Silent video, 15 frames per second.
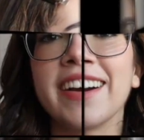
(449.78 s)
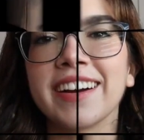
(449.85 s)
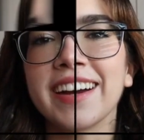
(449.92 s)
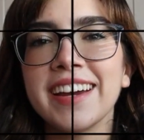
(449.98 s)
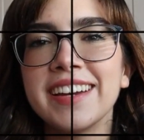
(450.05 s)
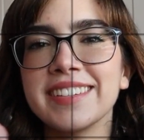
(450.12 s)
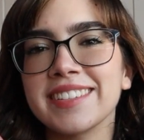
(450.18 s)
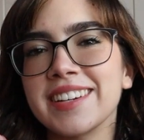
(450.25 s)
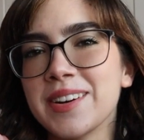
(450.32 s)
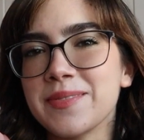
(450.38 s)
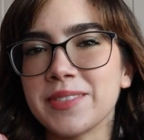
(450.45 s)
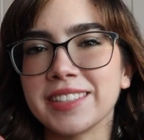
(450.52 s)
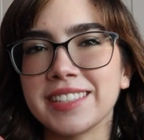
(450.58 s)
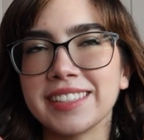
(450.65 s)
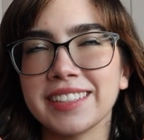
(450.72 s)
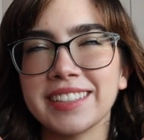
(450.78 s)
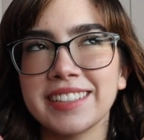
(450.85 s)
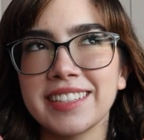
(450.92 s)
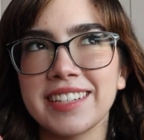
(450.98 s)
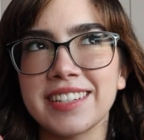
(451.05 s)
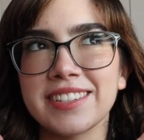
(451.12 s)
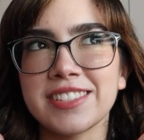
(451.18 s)
All right, I'm all done.
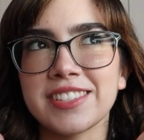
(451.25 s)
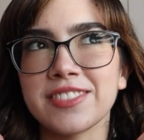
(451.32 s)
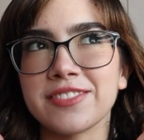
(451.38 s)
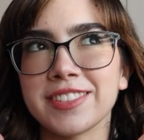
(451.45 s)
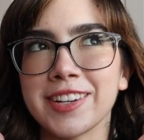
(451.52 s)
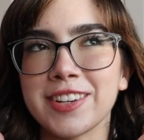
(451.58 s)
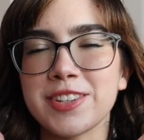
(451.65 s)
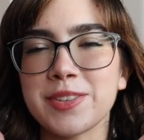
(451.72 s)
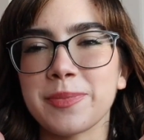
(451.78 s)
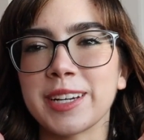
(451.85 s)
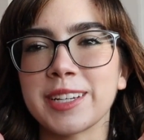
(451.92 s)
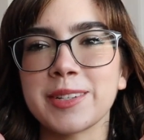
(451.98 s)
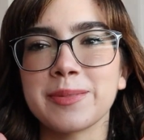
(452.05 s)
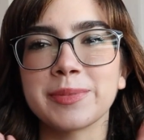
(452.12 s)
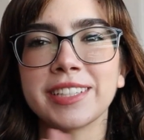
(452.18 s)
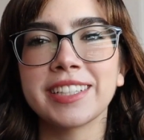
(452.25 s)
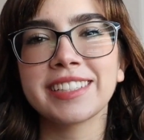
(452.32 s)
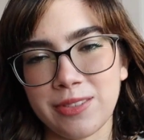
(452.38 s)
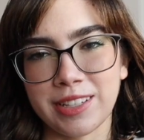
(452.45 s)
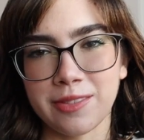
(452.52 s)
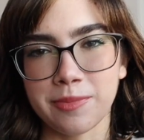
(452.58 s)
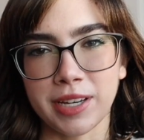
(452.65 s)
Here's the finished makeup look
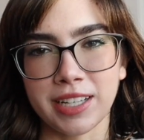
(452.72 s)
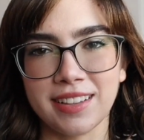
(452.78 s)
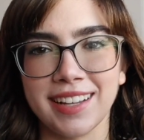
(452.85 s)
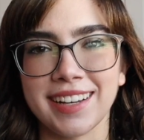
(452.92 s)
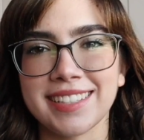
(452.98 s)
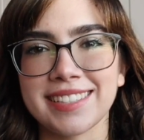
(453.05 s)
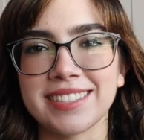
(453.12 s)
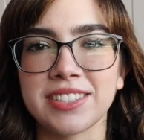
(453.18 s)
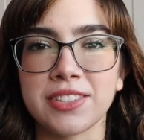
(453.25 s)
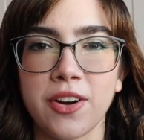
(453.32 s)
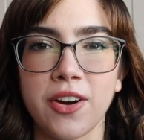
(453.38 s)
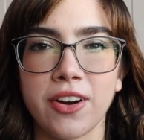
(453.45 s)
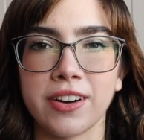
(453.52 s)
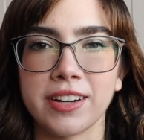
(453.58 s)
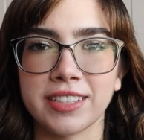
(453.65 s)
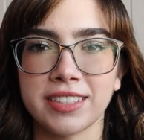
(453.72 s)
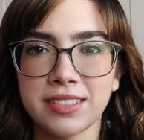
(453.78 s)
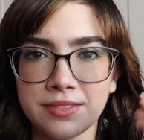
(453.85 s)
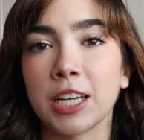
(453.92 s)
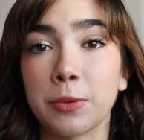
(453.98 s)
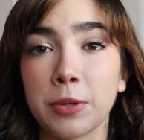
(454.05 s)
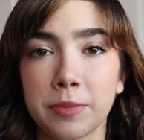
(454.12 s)
with my glasses on
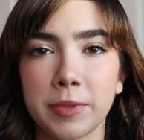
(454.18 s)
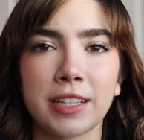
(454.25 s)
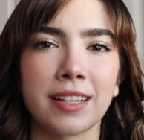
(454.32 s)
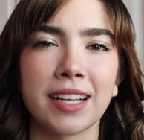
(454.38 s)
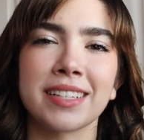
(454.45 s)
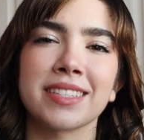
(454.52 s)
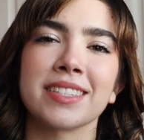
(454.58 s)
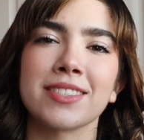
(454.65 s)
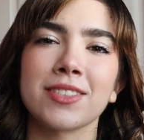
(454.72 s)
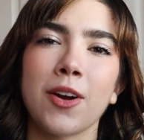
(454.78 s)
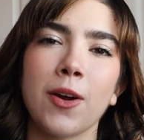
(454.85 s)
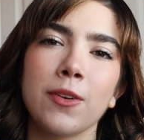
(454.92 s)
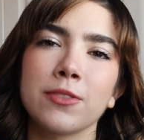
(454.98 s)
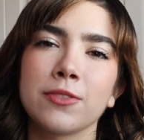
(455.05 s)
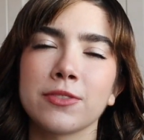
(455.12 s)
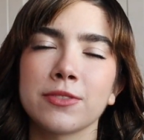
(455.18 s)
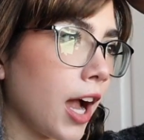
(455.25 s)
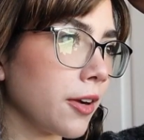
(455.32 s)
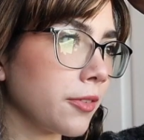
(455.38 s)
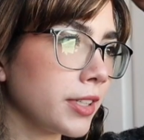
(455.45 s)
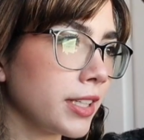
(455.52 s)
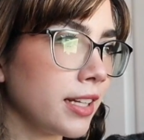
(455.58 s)
and with my glasses off. I
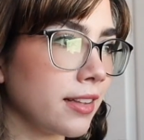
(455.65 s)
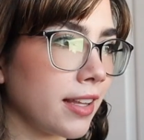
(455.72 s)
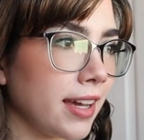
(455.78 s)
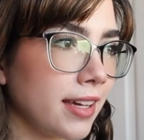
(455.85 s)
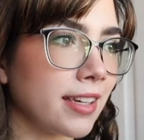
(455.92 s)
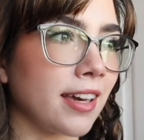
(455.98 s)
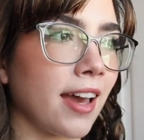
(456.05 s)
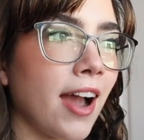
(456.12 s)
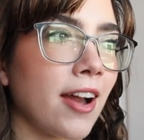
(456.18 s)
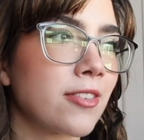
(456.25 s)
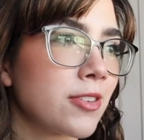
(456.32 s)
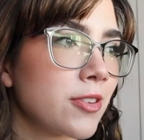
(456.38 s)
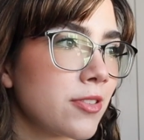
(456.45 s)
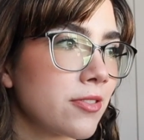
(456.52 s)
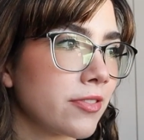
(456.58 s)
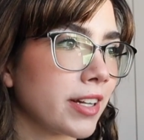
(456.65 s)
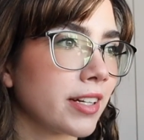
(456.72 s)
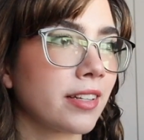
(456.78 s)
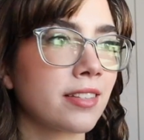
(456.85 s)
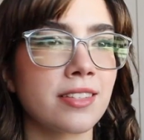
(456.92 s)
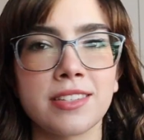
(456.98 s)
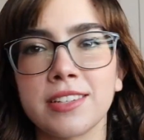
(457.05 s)
really like it. I don't know if I
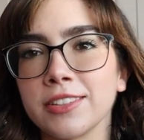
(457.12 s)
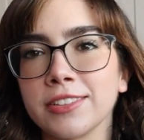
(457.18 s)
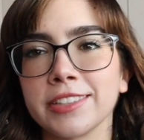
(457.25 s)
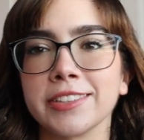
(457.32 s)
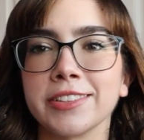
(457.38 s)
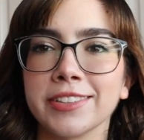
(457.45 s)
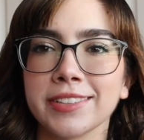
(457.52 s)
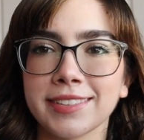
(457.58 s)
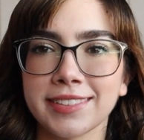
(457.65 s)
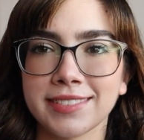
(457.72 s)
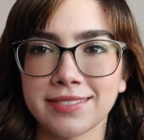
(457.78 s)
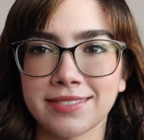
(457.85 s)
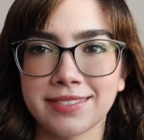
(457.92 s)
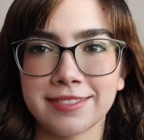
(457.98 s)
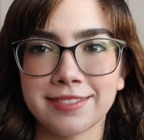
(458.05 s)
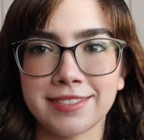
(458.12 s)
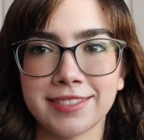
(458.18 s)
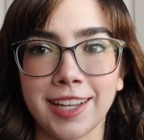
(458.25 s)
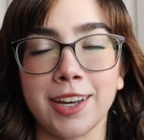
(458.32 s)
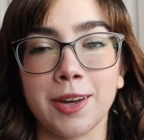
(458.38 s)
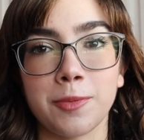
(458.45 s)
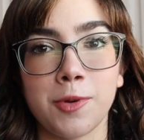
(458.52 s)
necessarily look
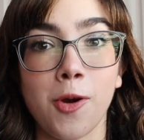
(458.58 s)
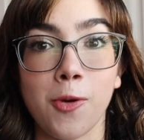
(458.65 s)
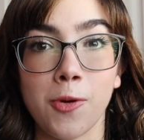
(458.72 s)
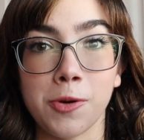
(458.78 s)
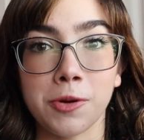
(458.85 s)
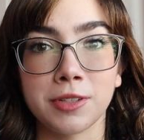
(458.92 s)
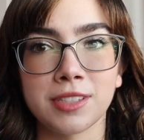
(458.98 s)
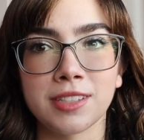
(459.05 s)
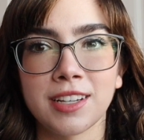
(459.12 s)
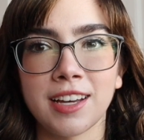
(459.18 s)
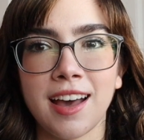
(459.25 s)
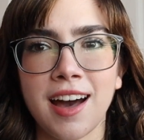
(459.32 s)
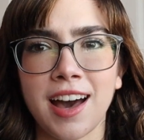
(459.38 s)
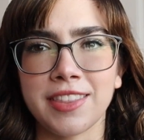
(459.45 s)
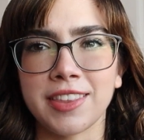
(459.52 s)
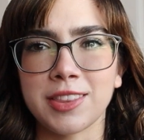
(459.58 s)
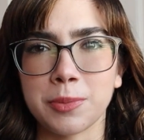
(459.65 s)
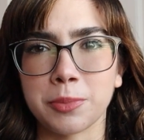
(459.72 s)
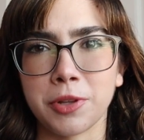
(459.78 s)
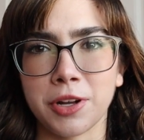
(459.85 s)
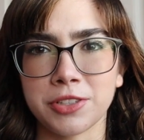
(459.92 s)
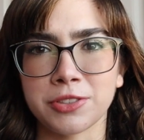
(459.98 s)
like I'm cold. I think the
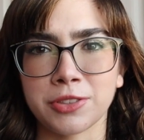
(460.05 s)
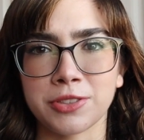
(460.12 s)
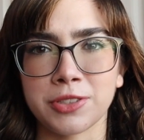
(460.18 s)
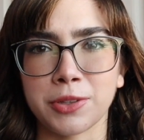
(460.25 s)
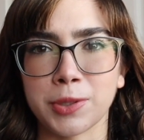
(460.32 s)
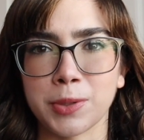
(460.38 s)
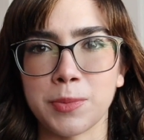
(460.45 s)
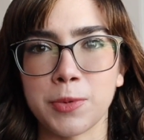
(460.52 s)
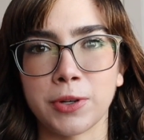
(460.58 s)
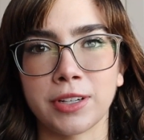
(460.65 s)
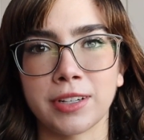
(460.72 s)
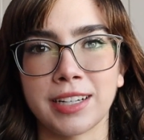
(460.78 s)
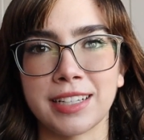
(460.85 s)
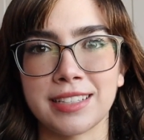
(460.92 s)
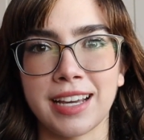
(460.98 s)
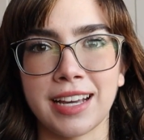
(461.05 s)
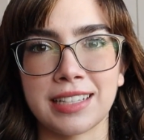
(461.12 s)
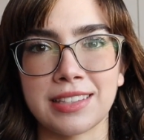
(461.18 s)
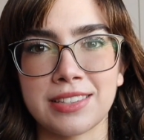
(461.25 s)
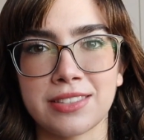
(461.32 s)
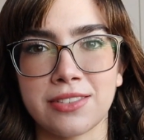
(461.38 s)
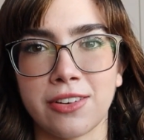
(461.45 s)
blush looks a little more
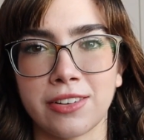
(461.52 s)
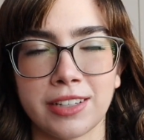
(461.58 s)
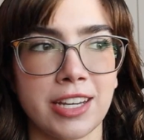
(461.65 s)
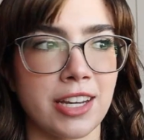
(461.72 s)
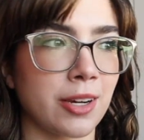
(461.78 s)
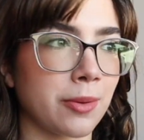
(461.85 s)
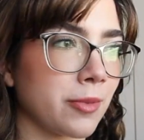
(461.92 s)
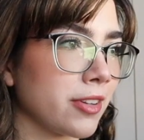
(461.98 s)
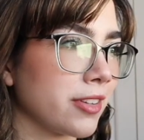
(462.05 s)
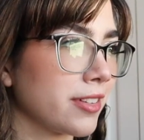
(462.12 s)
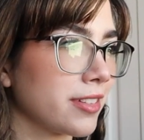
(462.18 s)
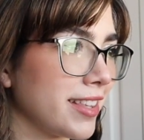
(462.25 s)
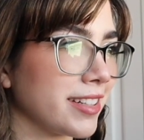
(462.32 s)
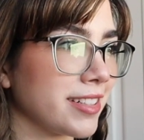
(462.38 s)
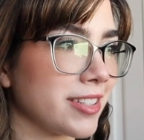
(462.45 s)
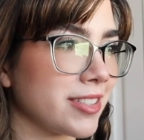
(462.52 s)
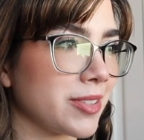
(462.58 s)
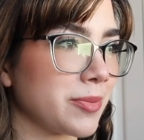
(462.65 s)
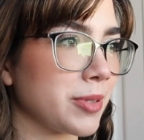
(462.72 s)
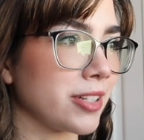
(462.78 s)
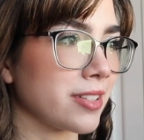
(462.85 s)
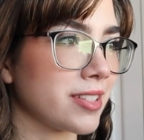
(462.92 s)
intense on camera than it does
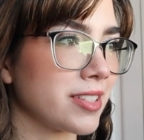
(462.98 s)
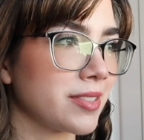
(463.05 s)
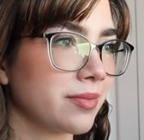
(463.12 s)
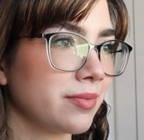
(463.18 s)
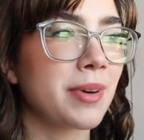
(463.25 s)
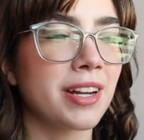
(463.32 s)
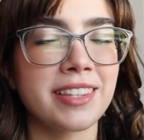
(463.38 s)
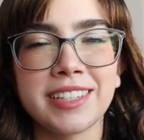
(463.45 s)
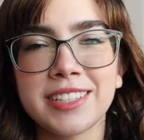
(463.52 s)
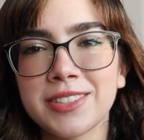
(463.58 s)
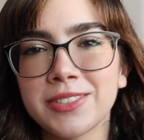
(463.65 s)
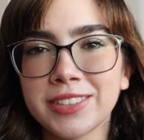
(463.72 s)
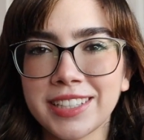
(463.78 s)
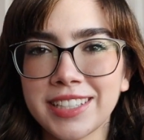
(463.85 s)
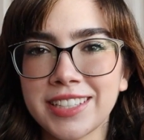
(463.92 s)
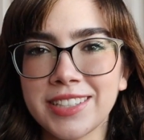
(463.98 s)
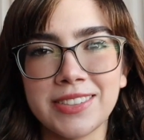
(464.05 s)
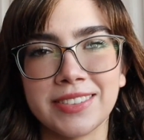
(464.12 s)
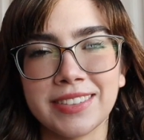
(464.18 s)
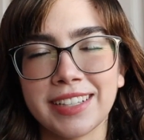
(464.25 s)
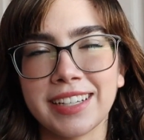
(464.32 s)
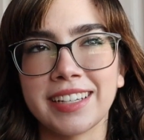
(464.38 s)
in person, but I think it's really
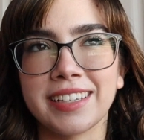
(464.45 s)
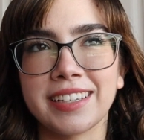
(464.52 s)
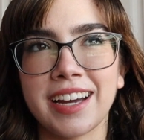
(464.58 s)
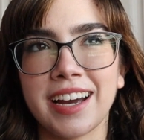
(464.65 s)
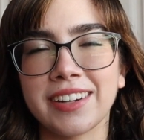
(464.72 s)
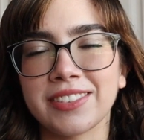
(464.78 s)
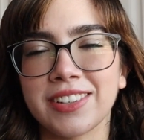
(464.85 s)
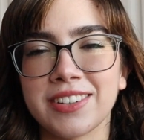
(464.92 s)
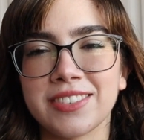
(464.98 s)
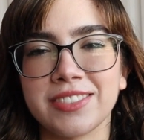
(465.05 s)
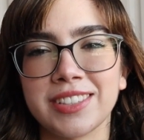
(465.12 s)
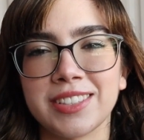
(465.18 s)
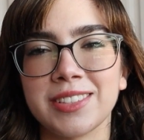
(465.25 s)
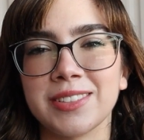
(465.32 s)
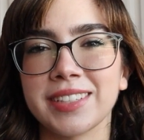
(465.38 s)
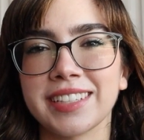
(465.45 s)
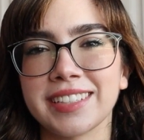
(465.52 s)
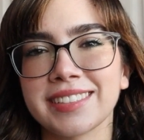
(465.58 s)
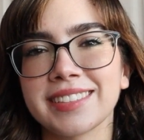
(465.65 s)
cute and I had a lot of fun doing it.